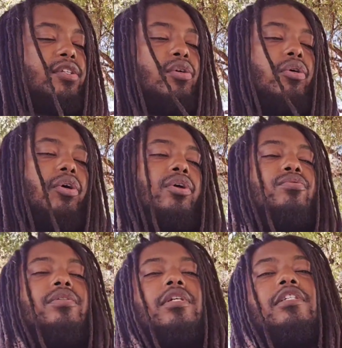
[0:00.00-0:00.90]
So a hoe
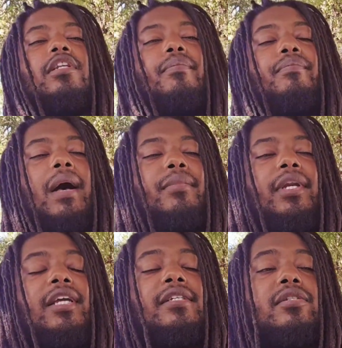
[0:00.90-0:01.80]
is an
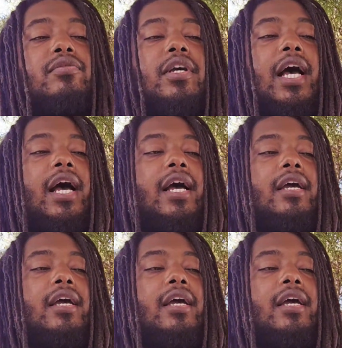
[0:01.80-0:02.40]
abomination to God.